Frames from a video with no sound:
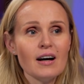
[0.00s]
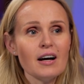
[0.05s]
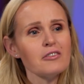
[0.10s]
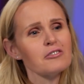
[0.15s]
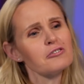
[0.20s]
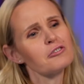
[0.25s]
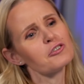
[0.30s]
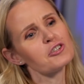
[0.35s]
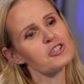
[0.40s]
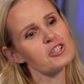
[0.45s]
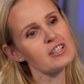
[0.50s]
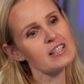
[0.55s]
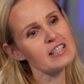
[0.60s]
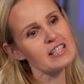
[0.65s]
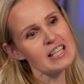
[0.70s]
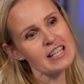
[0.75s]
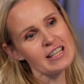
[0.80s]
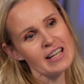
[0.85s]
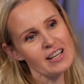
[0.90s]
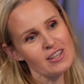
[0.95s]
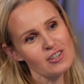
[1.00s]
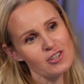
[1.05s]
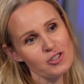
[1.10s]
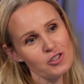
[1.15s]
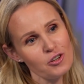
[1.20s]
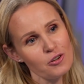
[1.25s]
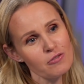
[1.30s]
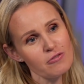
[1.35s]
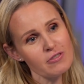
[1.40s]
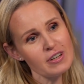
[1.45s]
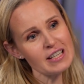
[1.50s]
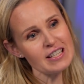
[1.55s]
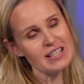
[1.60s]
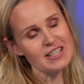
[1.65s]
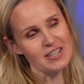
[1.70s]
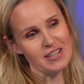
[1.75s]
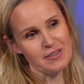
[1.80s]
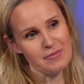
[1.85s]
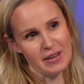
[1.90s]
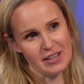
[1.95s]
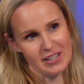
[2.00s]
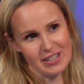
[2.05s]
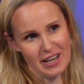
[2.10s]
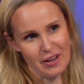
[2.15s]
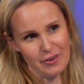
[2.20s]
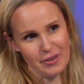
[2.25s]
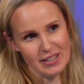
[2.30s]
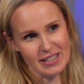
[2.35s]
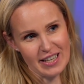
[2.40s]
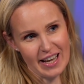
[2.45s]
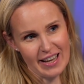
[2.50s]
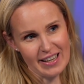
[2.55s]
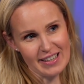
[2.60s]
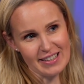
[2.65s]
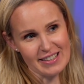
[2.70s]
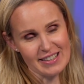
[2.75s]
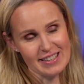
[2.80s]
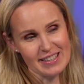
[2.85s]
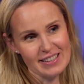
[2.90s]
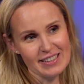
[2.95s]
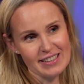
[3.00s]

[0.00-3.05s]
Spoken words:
Unfortunately, teenagers don't read too much nowadays.